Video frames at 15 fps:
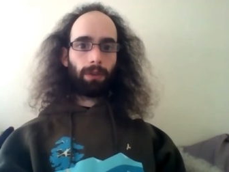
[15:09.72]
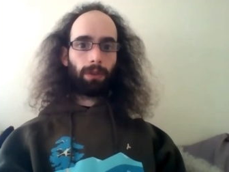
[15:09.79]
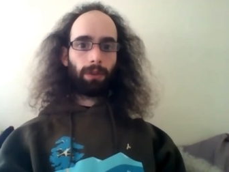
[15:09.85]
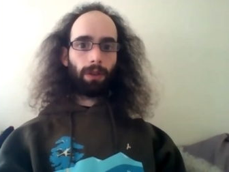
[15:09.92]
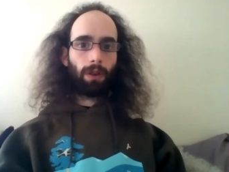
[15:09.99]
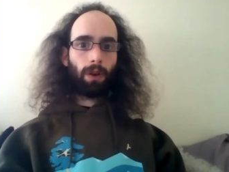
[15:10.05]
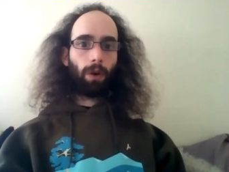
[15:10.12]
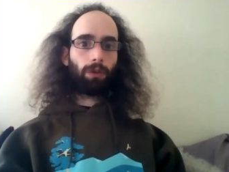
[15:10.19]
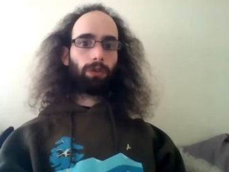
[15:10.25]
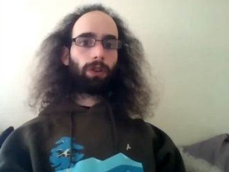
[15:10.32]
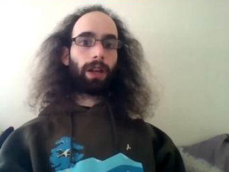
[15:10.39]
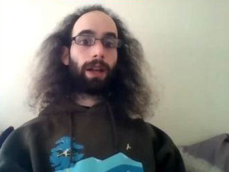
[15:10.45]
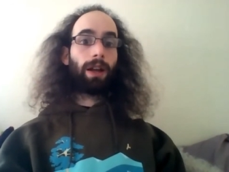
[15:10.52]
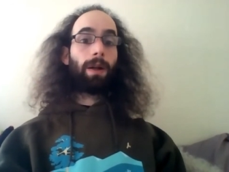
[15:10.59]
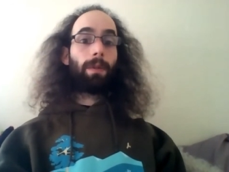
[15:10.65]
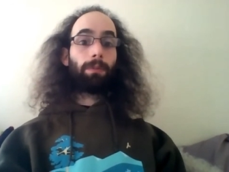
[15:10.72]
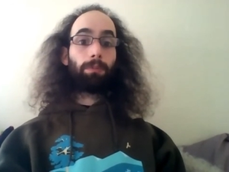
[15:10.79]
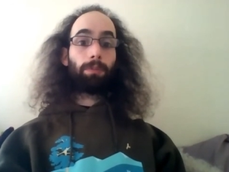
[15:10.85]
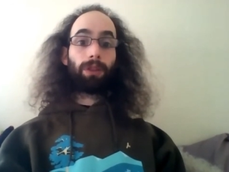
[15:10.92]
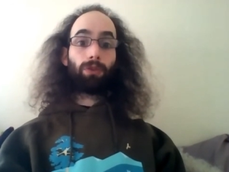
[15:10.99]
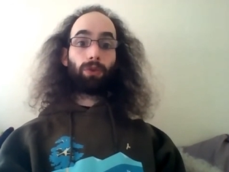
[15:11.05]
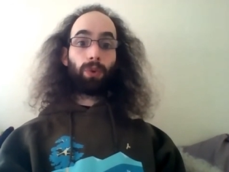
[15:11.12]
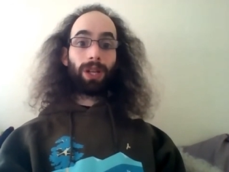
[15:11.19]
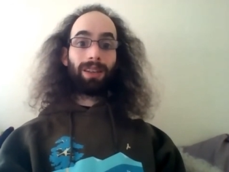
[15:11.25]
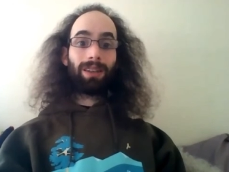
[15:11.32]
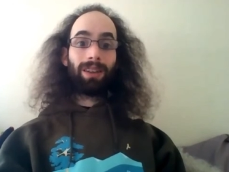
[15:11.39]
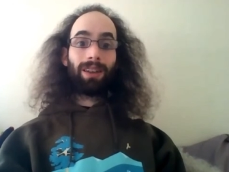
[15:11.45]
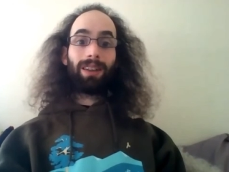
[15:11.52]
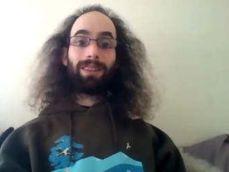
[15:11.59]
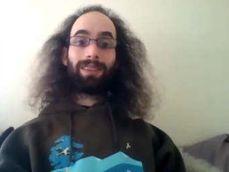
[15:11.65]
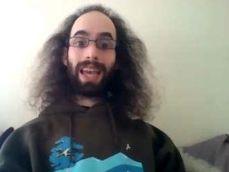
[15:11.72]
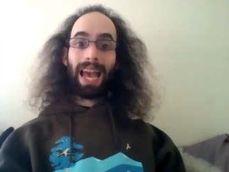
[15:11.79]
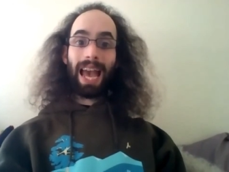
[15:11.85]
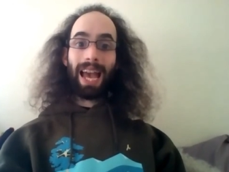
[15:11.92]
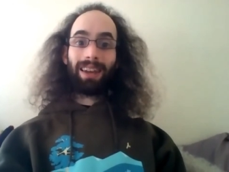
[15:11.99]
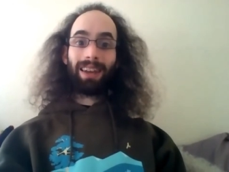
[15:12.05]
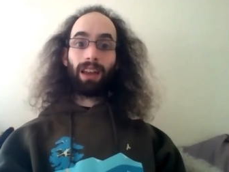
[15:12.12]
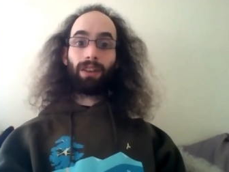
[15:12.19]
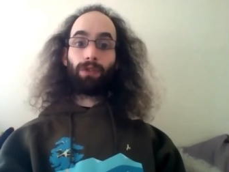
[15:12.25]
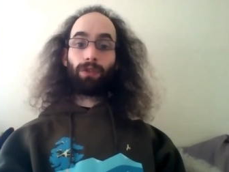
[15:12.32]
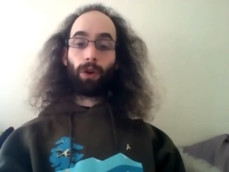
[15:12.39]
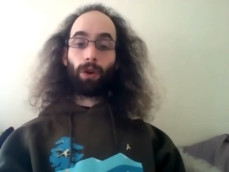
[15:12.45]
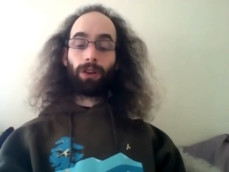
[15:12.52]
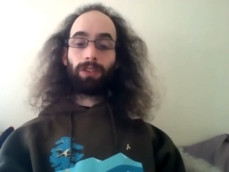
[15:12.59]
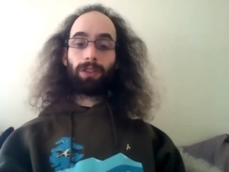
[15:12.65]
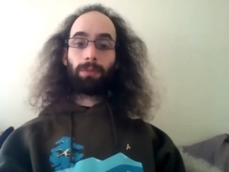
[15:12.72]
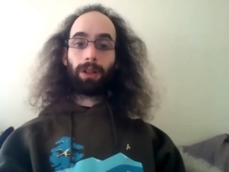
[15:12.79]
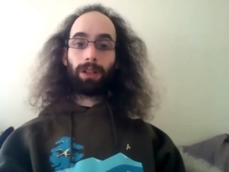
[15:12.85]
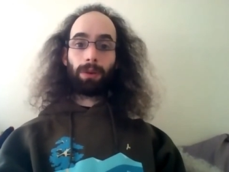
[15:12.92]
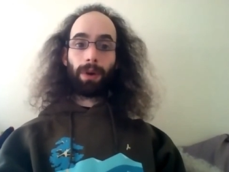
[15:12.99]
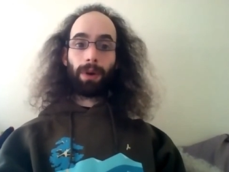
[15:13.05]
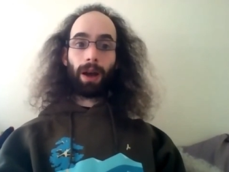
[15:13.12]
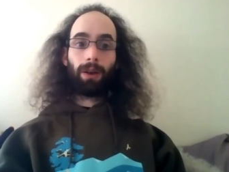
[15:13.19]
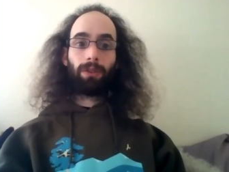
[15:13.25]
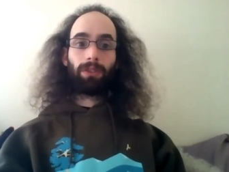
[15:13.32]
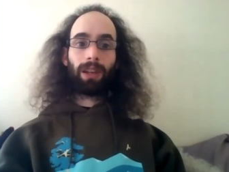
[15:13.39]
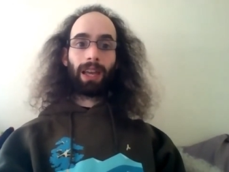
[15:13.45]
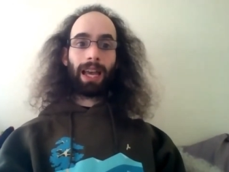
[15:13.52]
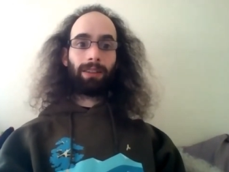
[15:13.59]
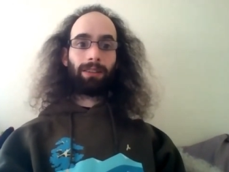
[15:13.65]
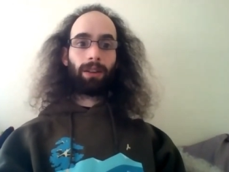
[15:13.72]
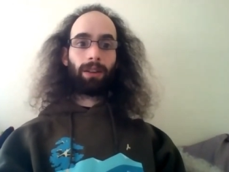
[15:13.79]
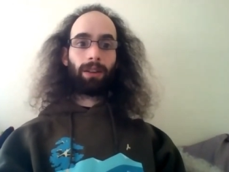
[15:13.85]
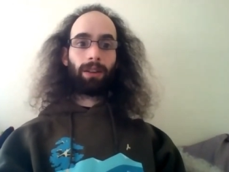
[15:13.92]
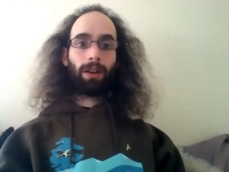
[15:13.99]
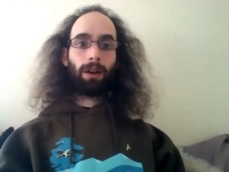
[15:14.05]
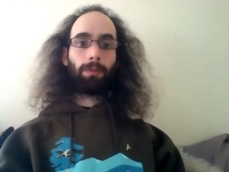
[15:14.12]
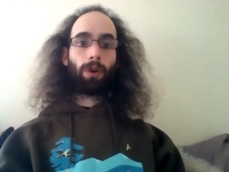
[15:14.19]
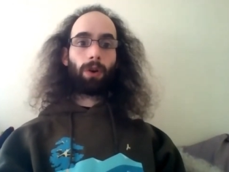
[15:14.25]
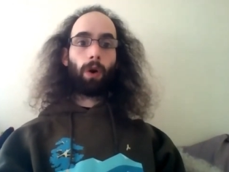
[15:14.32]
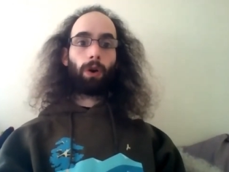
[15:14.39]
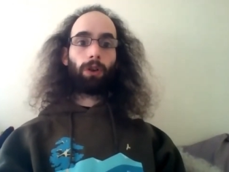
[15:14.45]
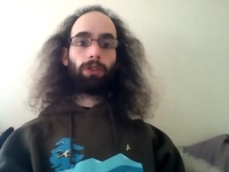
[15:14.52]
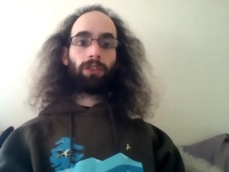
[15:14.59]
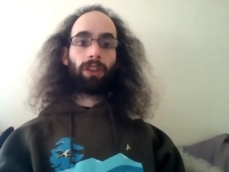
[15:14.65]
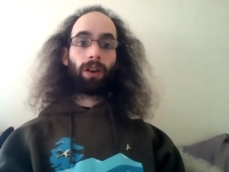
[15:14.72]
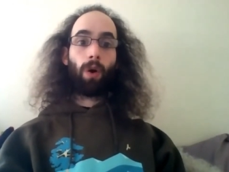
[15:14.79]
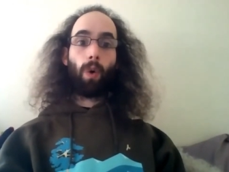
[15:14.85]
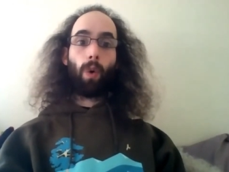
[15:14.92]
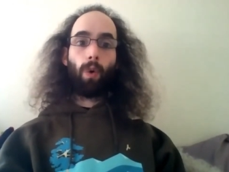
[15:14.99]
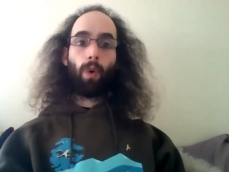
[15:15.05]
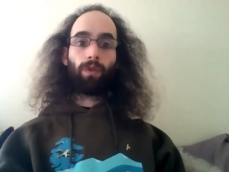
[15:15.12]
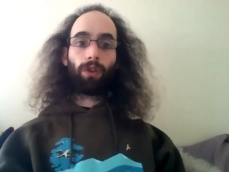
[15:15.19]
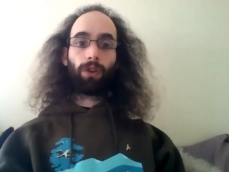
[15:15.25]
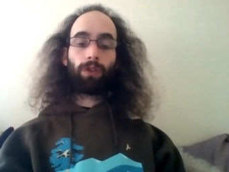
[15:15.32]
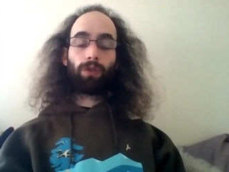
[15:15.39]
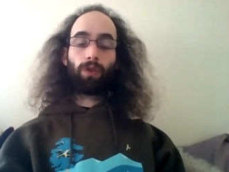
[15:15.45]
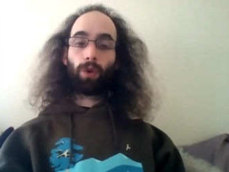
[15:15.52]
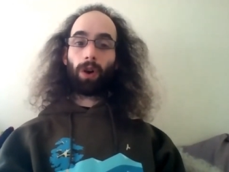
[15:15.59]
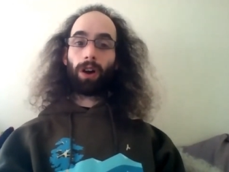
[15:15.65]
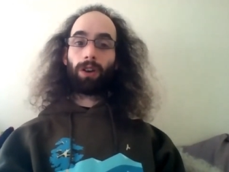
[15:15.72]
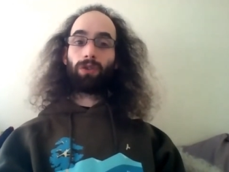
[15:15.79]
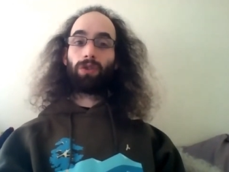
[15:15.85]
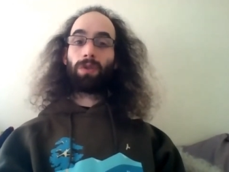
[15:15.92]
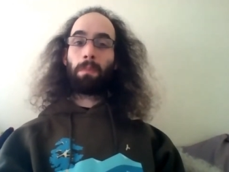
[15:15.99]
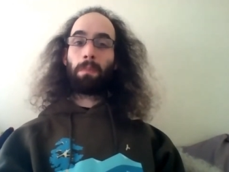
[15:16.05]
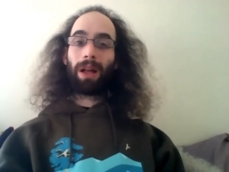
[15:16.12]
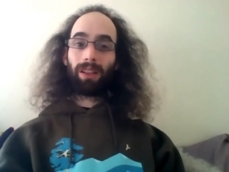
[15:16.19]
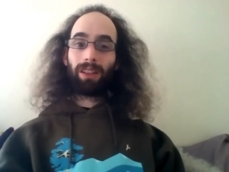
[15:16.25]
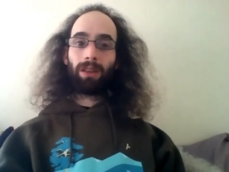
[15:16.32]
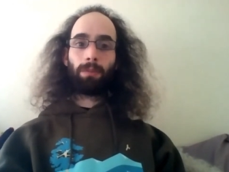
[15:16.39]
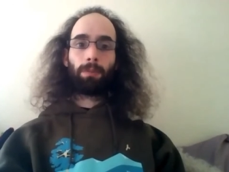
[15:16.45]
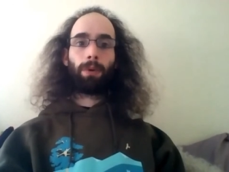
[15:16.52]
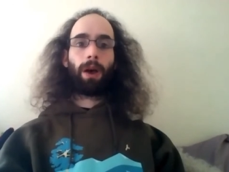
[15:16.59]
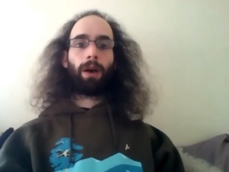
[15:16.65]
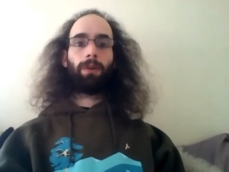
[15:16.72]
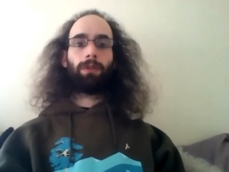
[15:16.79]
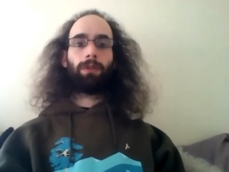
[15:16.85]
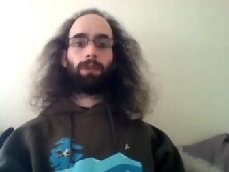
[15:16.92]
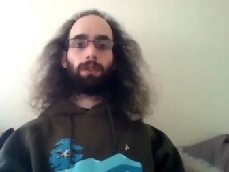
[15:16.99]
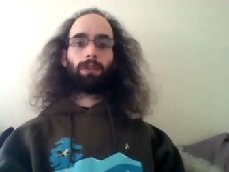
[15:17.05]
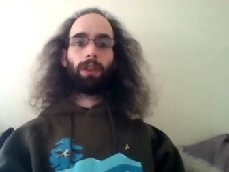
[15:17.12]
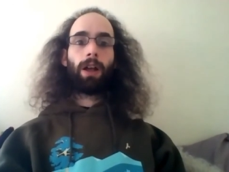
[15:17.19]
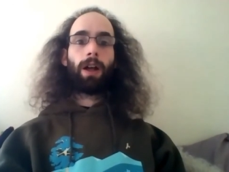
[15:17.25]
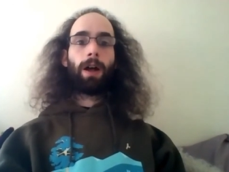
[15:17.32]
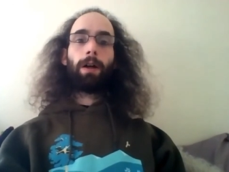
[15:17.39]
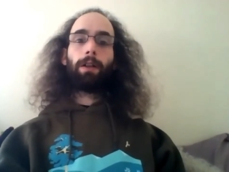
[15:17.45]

Oh, sorry, between 10 and 40 million pounds and ended up costing over 400 million pounds. Wow.